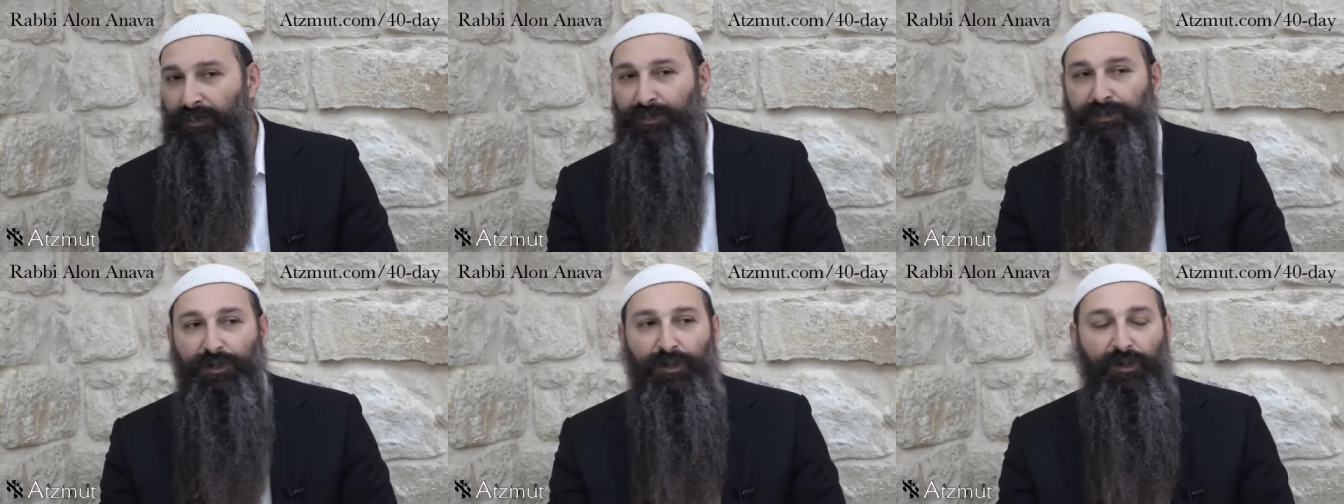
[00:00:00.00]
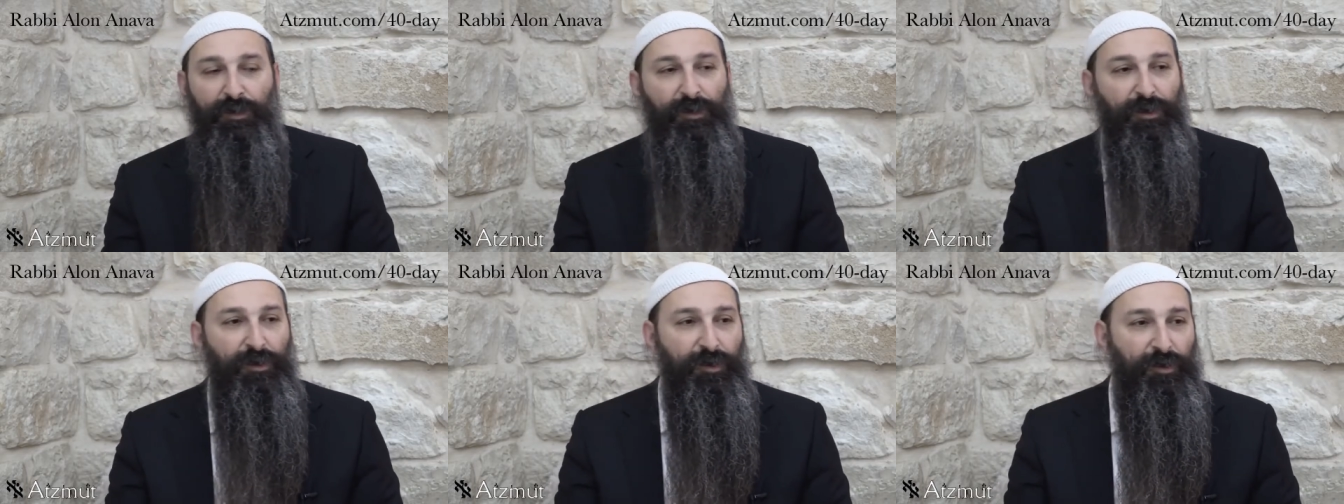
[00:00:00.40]

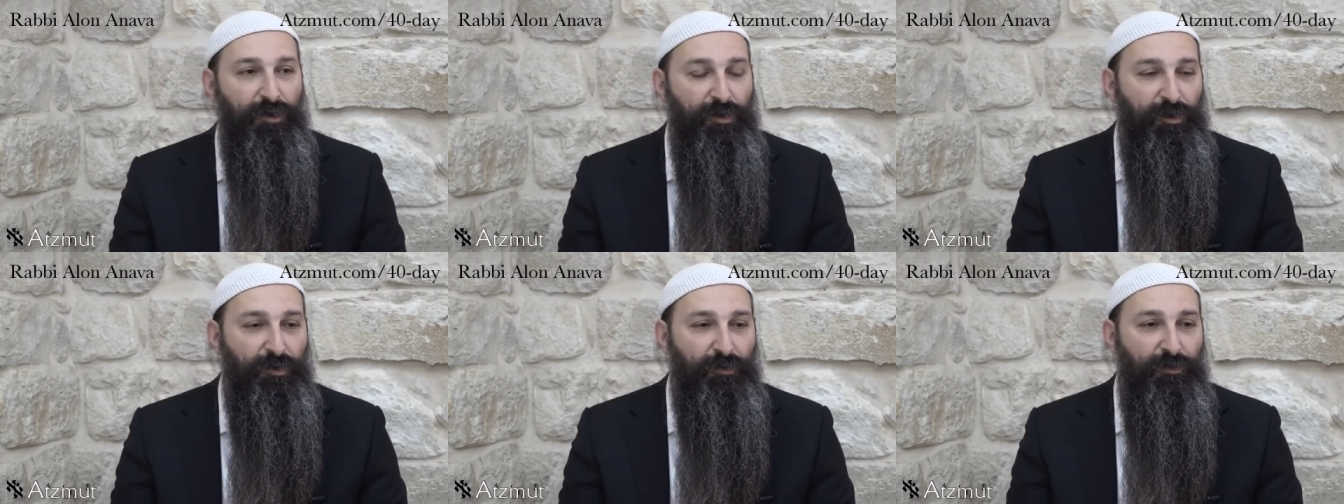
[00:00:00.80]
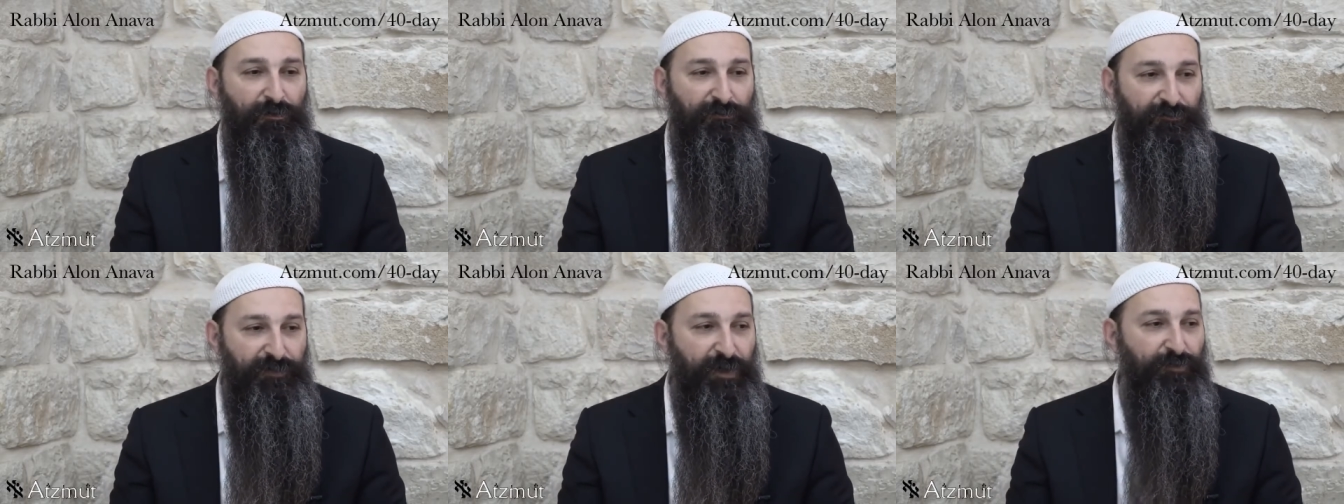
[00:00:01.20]

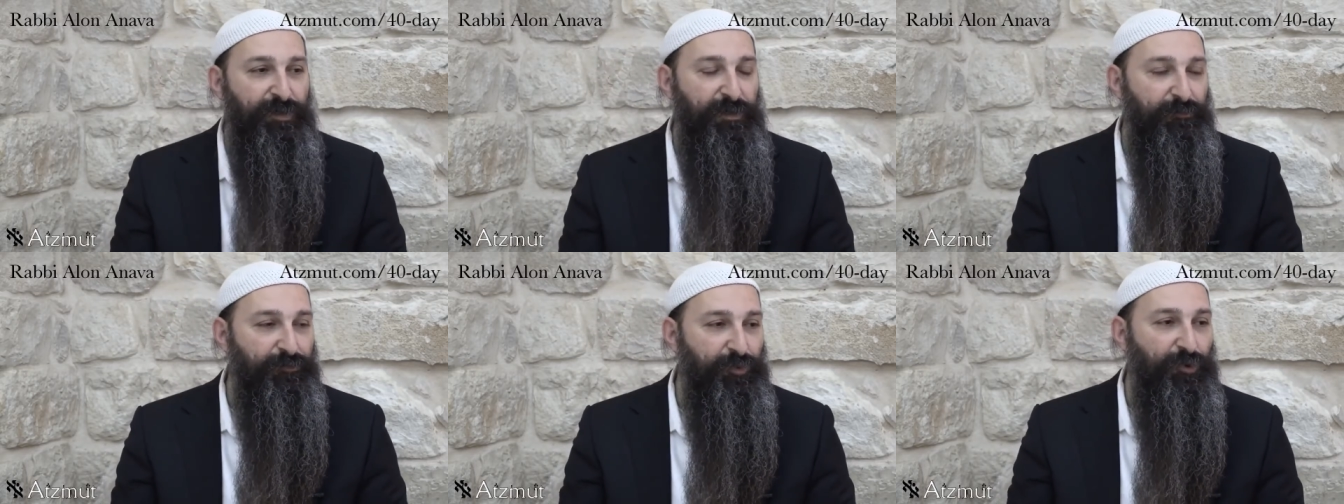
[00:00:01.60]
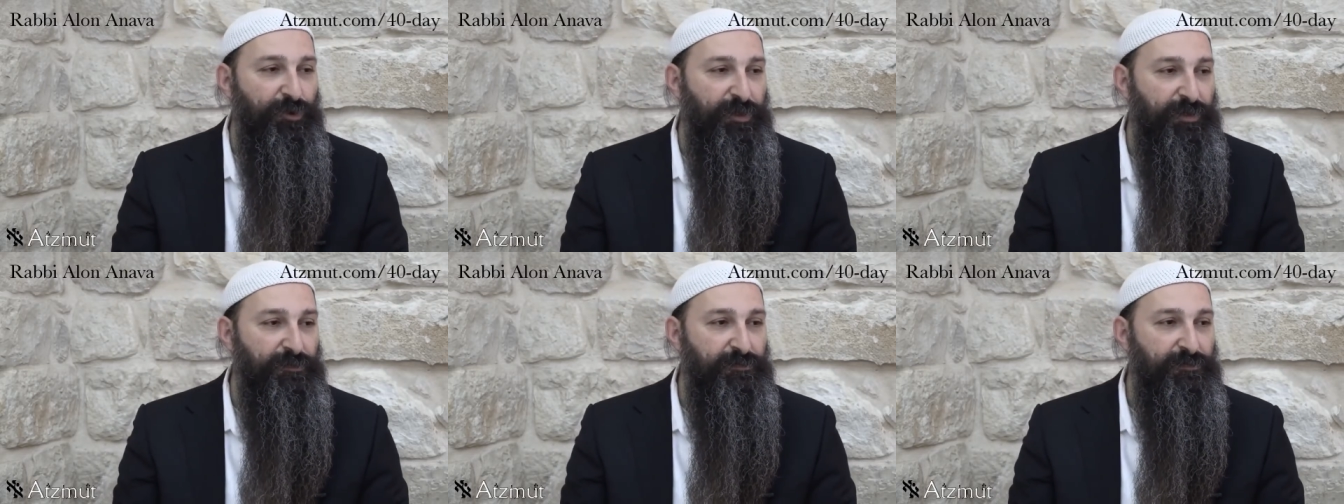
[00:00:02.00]
So, very
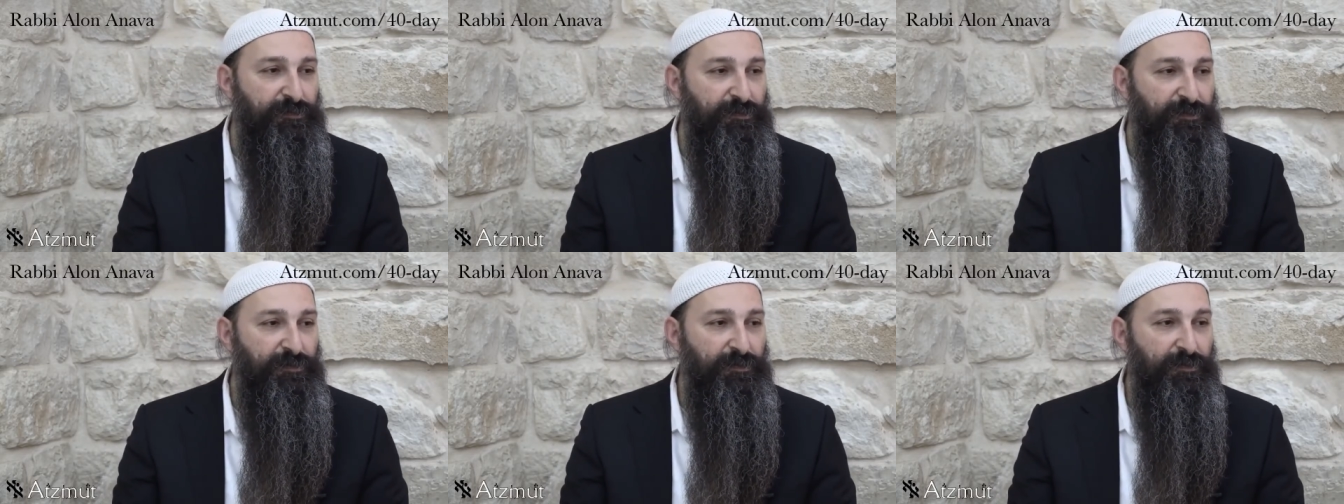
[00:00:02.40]
important